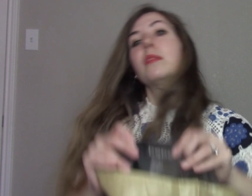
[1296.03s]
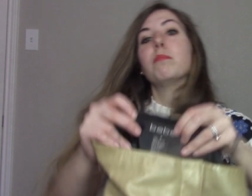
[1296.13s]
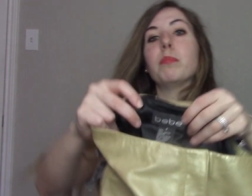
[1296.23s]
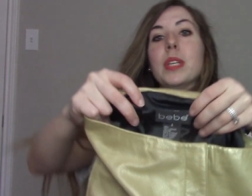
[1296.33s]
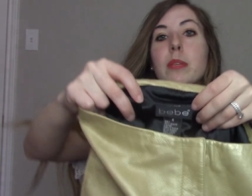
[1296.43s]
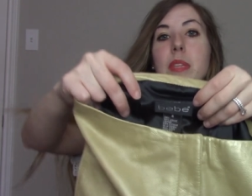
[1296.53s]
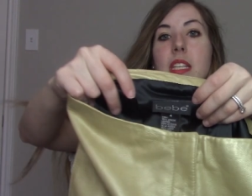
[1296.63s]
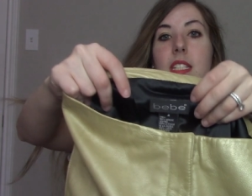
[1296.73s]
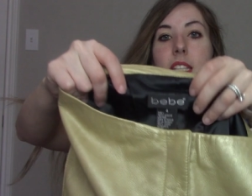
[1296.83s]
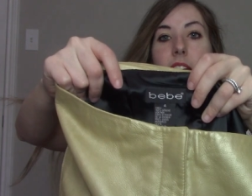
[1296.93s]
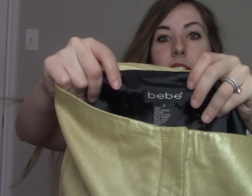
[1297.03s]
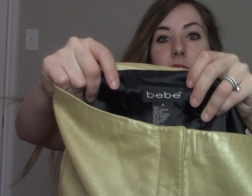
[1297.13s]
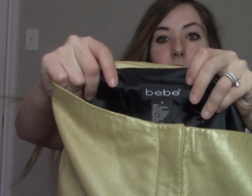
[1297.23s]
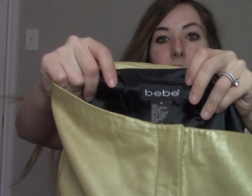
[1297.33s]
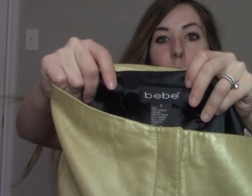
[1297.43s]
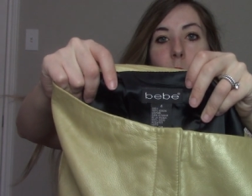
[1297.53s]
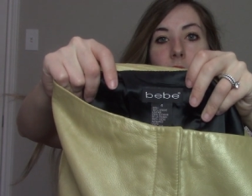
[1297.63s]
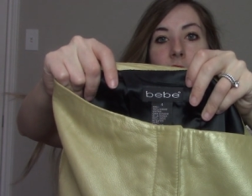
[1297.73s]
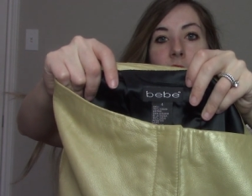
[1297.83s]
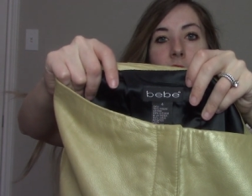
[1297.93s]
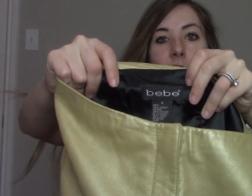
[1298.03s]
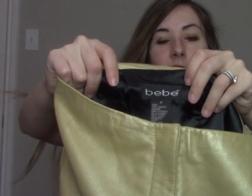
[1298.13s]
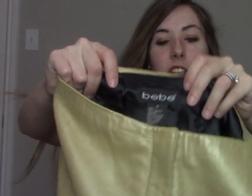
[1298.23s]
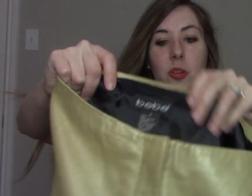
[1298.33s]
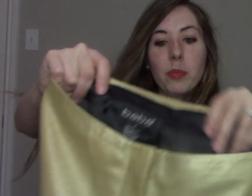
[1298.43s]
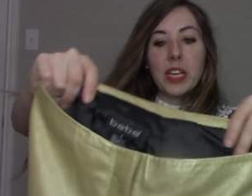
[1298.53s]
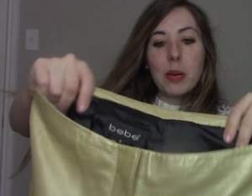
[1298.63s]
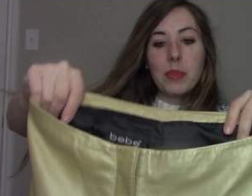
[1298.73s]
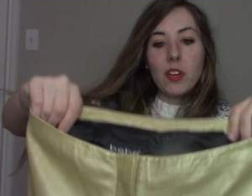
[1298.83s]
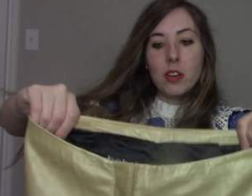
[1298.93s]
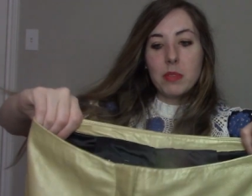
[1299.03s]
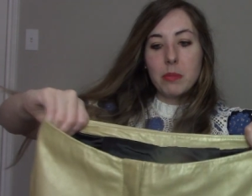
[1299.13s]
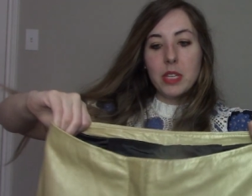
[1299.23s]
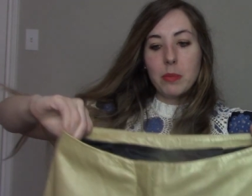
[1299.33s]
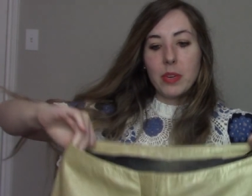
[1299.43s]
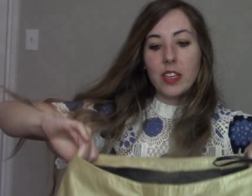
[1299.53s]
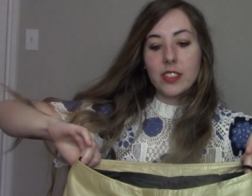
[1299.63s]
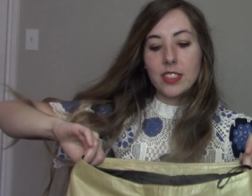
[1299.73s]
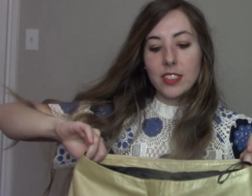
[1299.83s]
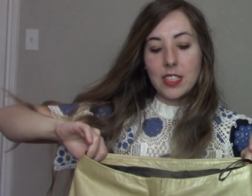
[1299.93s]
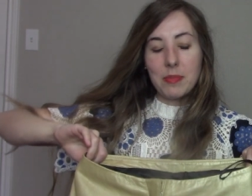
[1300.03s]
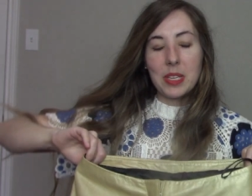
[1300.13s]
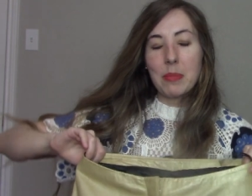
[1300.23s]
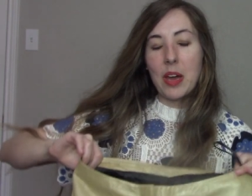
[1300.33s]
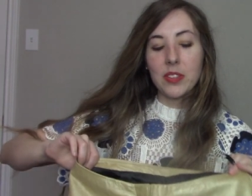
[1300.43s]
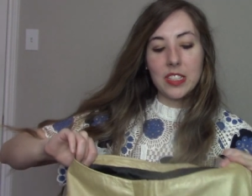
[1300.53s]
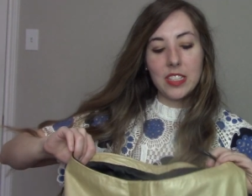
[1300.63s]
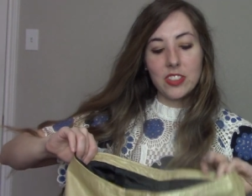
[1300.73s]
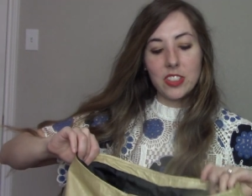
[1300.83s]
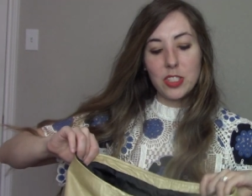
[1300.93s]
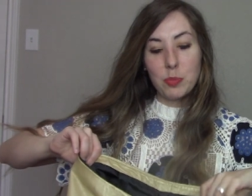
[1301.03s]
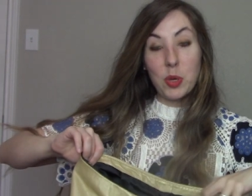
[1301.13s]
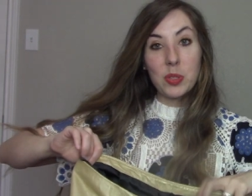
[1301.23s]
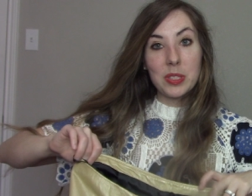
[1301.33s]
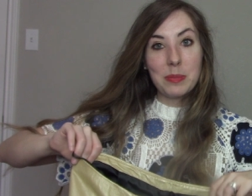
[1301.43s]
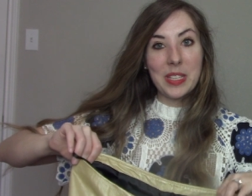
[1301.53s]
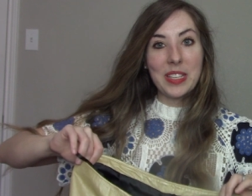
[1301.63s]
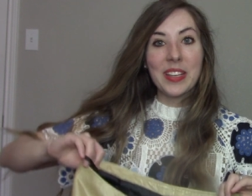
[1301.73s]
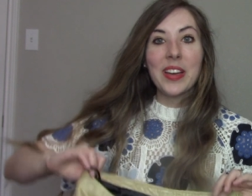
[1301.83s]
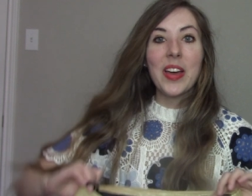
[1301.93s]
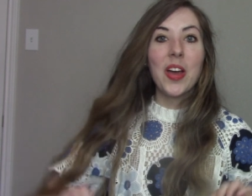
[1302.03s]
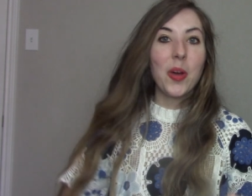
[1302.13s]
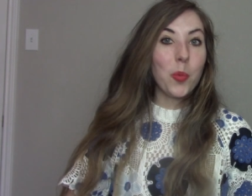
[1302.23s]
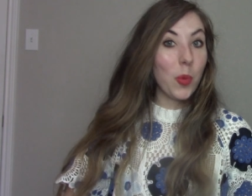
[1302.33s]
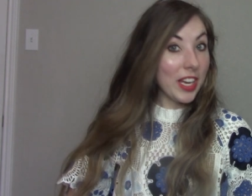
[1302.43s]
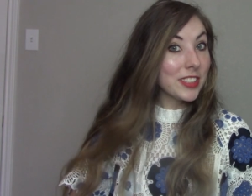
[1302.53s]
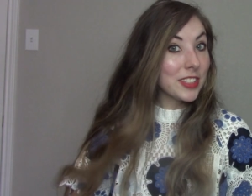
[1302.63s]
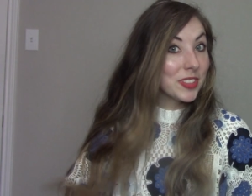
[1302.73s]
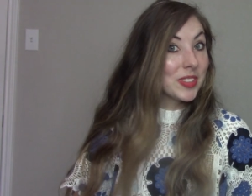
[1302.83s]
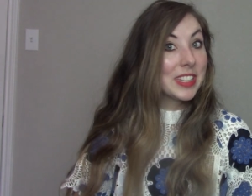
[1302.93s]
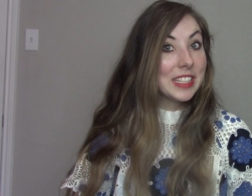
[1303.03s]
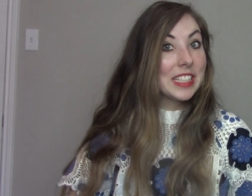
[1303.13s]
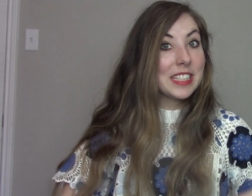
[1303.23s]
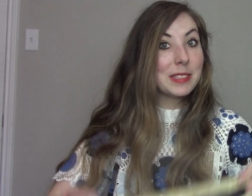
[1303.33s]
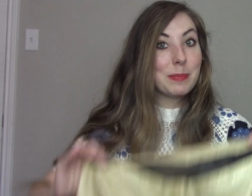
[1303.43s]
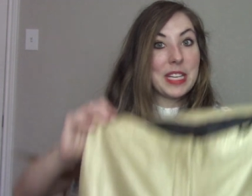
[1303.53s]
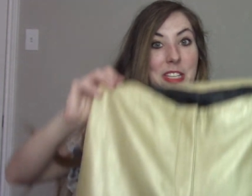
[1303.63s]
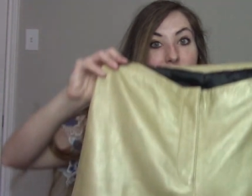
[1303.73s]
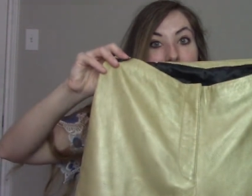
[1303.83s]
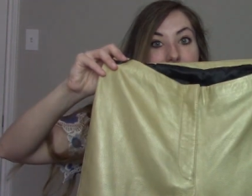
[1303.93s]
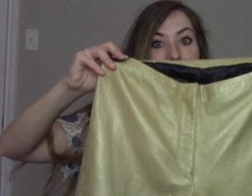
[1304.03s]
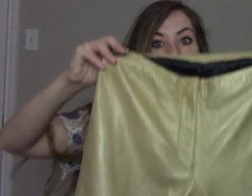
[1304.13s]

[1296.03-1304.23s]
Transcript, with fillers: is BB size 4. Don't pick up a lot of BB, but something about these just spoke to me. What did these make you think